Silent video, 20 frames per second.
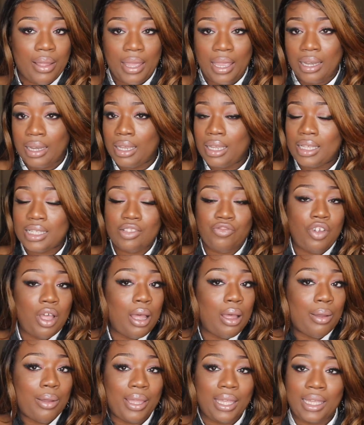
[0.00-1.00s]
It is
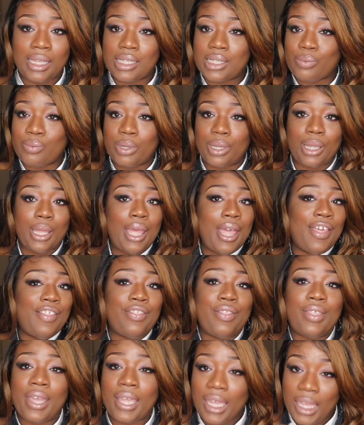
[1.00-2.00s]
fall, and guess what?
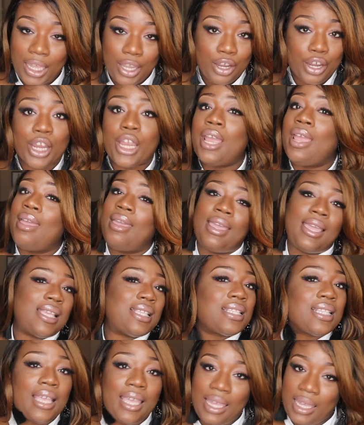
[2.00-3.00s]
The hair
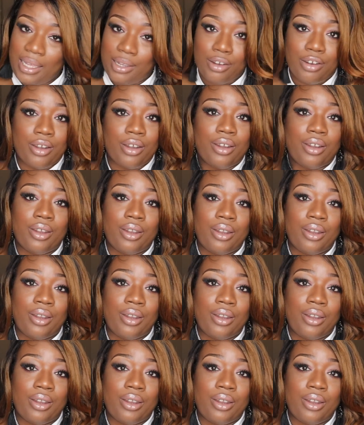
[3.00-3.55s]
is here.